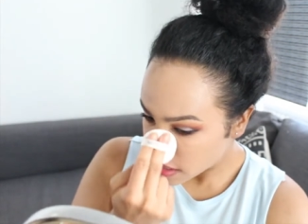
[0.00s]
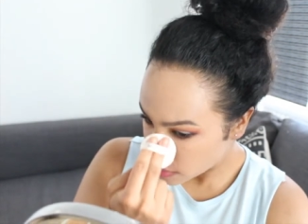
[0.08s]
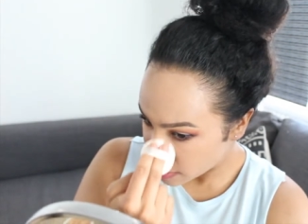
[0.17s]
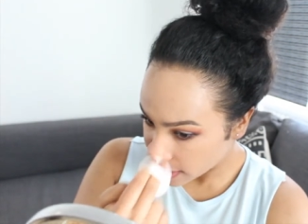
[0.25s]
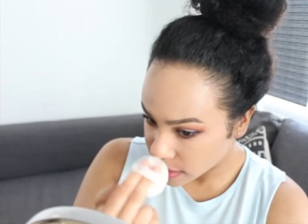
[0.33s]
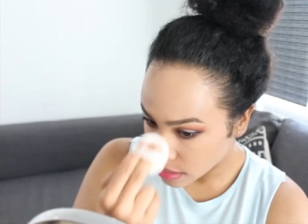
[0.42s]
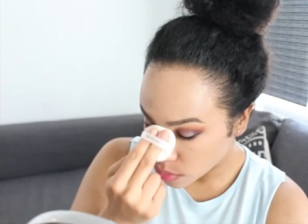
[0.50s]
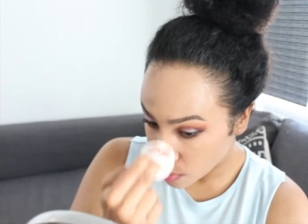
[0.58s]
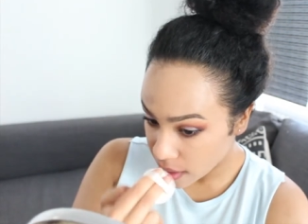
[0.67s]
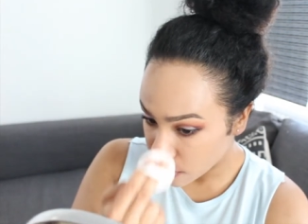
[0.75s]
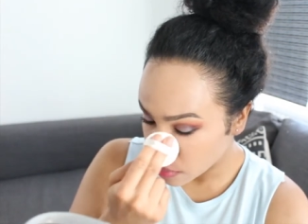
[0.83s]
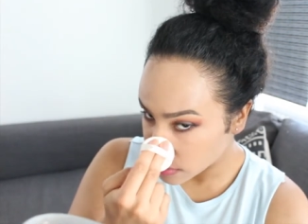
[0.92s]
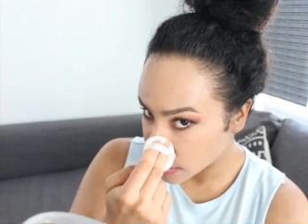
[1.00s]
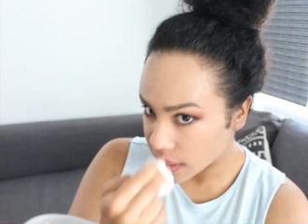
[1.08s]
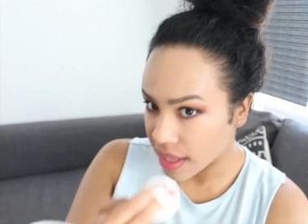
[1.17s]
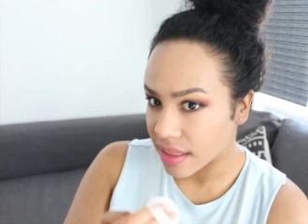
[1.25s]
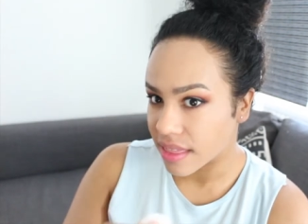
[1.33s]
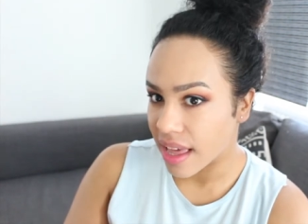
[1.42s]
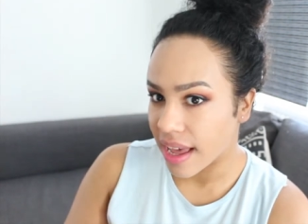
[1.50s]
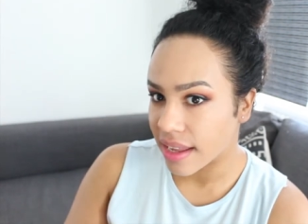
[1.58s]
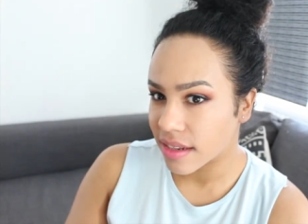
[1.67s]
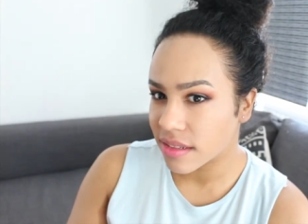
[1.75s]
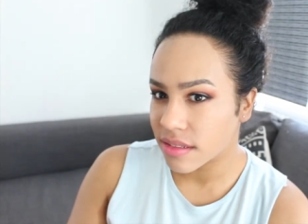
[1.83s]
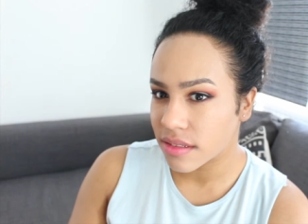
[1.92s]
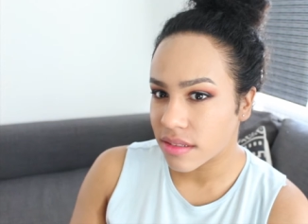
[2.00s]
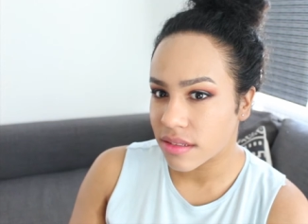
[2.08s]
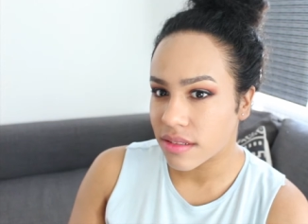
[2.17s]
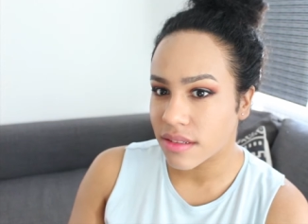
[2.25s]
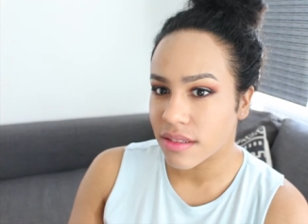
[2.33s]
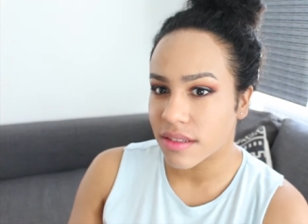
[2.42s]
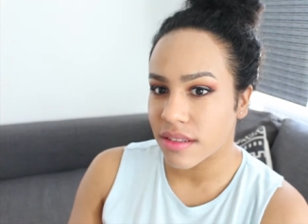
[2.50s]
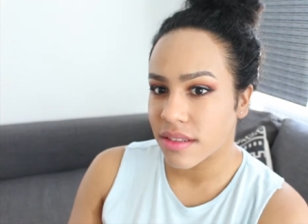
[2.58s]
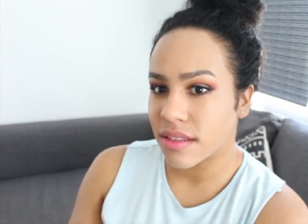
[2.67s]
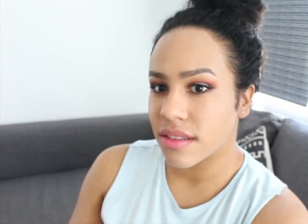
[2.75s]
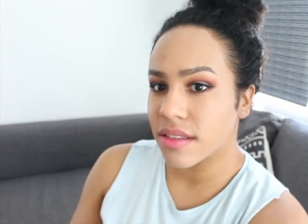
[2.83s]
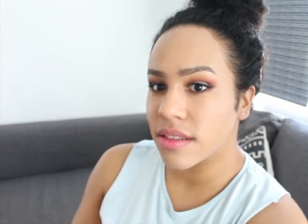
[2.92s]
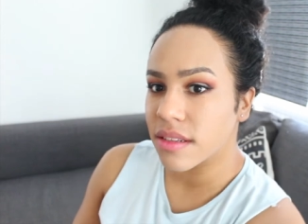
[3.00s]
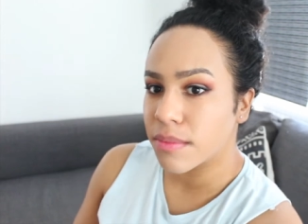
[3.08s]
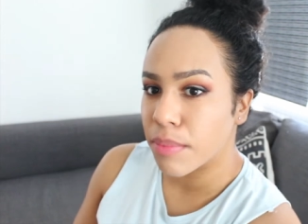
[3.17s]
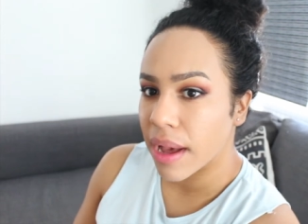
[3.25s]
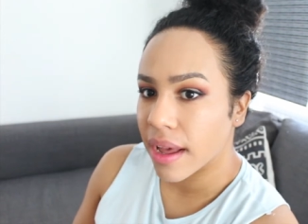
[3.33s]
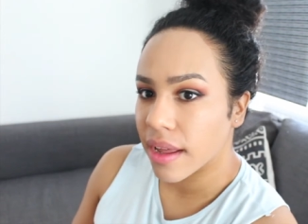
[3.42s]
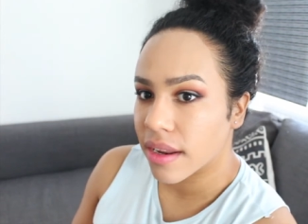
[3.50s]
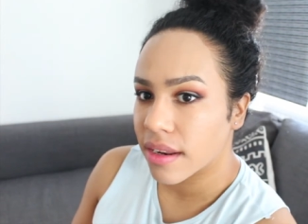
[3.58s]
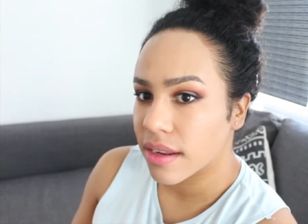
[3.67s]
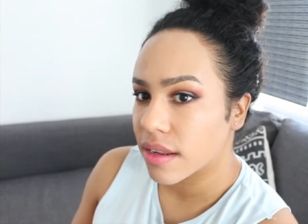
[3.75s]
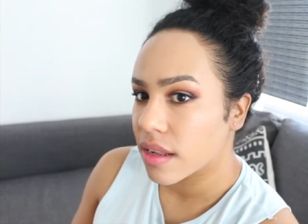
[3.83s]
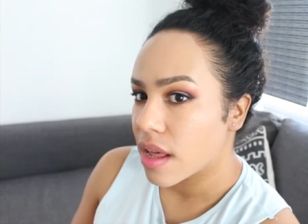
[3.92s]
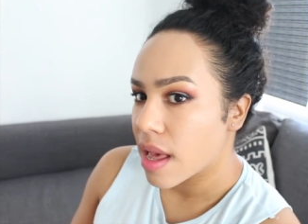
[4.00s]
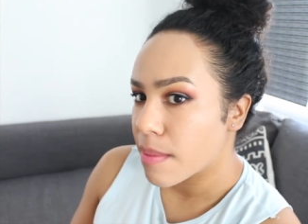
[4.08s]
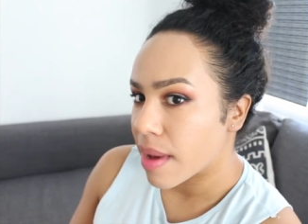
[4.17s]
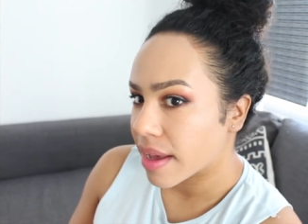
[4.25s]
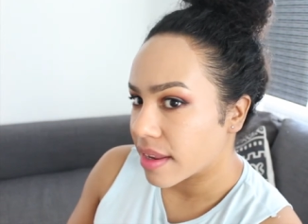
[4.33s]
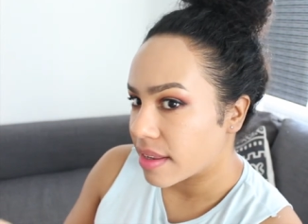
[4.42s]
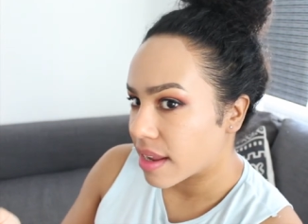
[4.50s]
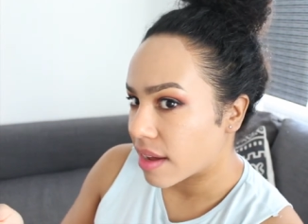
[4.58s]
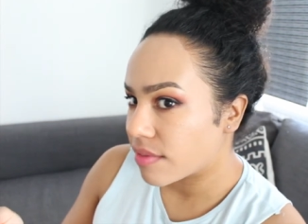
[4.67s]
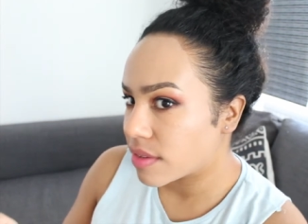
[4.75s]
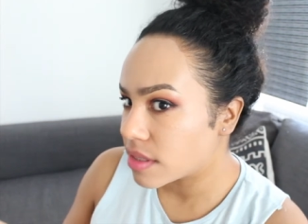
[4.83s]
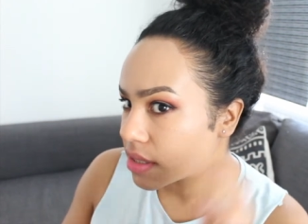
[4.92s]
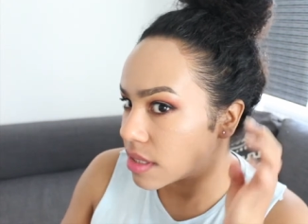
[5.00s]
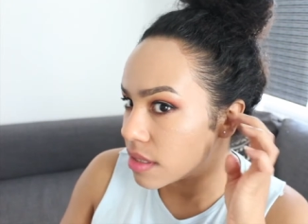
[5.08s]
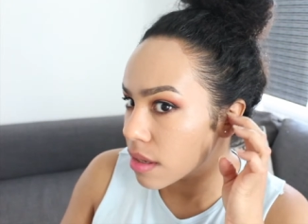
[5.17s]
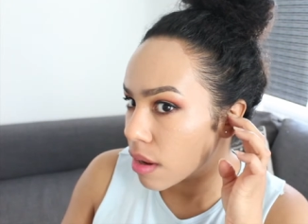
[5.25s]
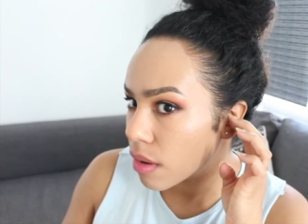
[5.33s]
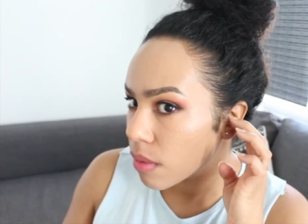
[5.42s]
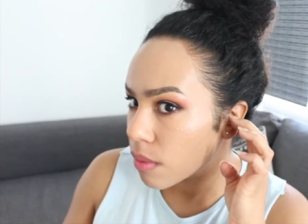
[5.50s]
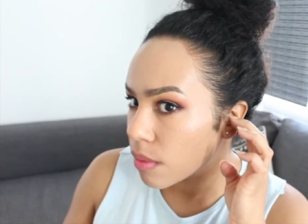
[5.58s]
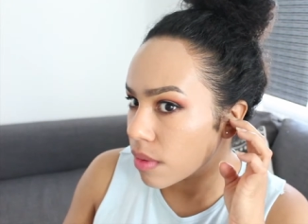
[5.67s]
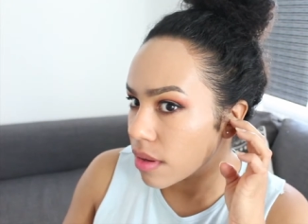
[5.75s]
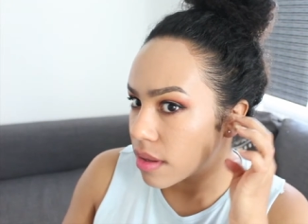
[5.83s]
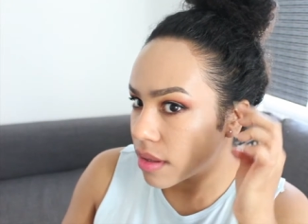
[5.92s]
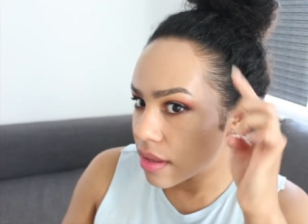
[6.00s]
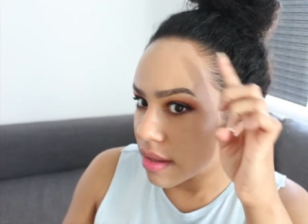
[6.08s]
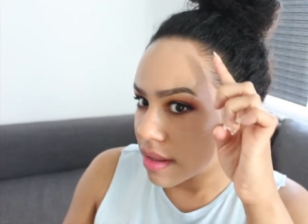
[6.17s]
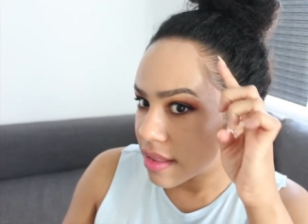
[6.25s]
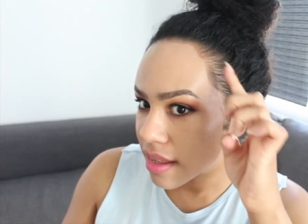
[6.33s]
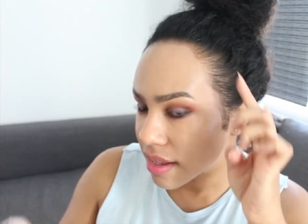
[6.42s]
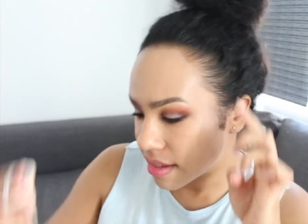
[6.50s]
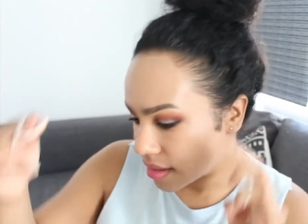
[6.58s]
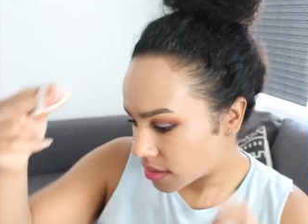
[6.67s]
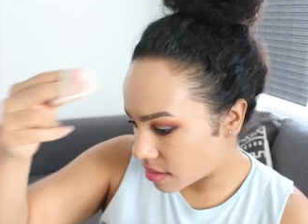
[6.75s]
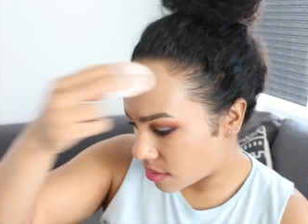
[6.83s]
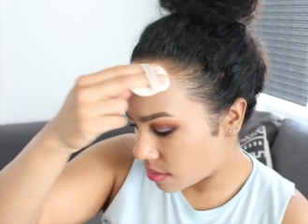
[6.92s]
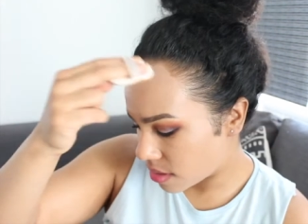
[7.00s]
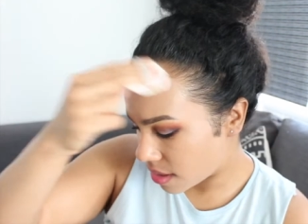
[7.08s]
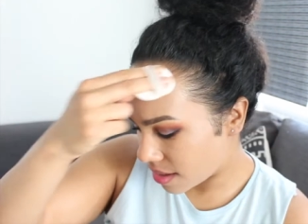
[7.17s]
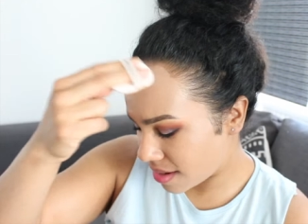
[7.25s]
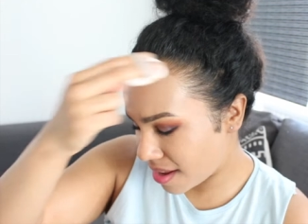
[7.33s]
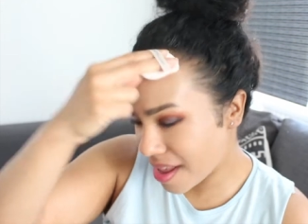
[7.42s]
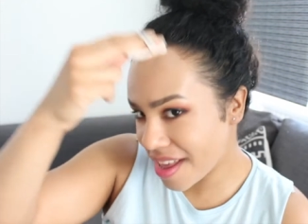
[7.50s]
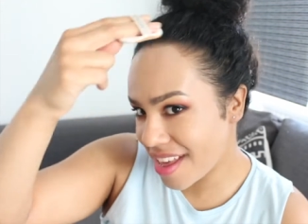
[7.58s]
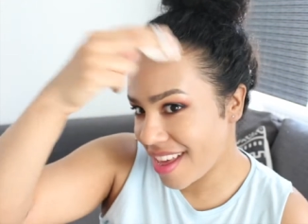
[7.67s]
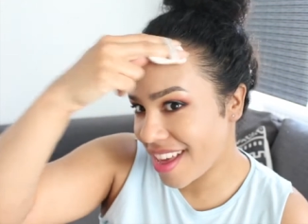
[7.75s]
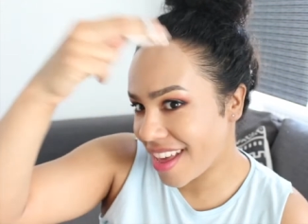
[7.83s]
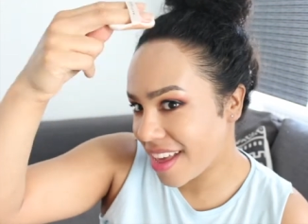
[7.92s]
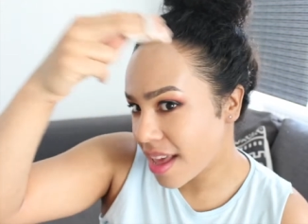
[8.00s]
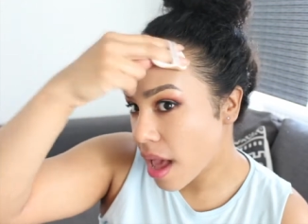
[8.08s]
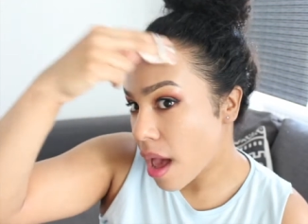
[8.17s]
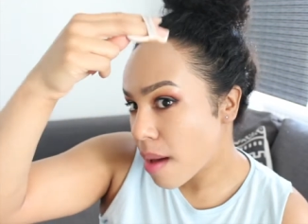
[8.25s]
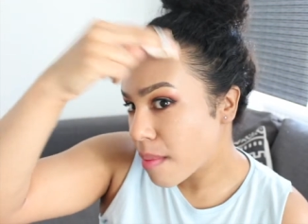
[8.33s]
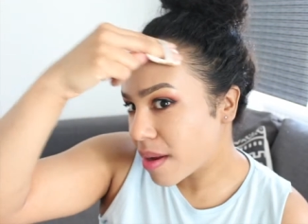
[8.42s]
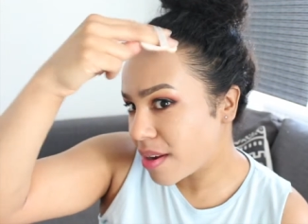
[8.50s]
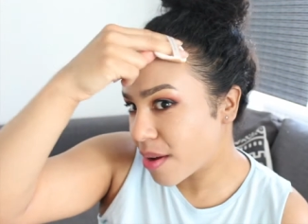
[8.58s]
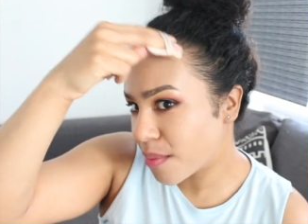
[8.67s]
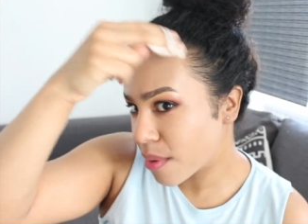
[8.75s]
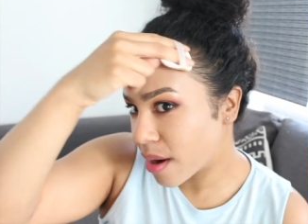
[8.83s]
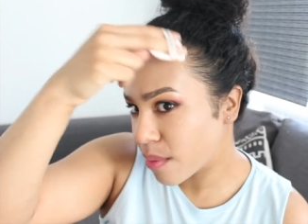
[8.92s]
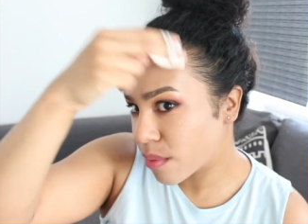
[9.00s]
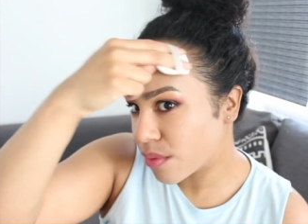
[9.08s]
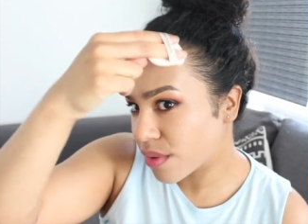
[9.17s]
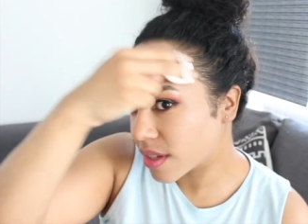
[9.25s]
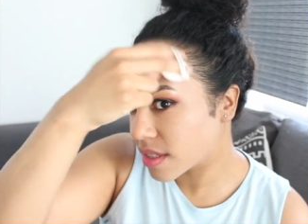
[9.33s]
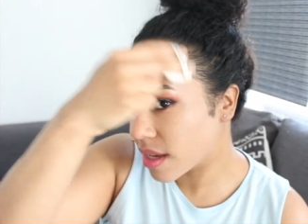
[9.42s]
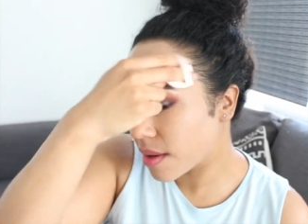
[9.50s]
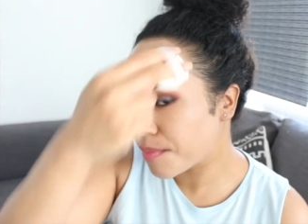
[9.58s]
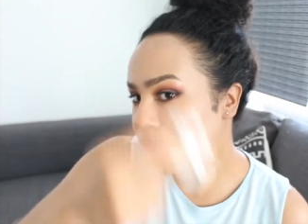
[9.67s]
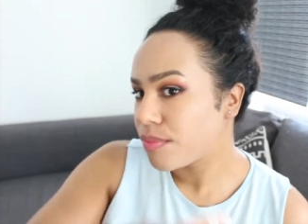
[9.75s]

So I guess that's why it wasn't like that bad. I can definitely see now that it is too light. But don't worry, we'll fix it.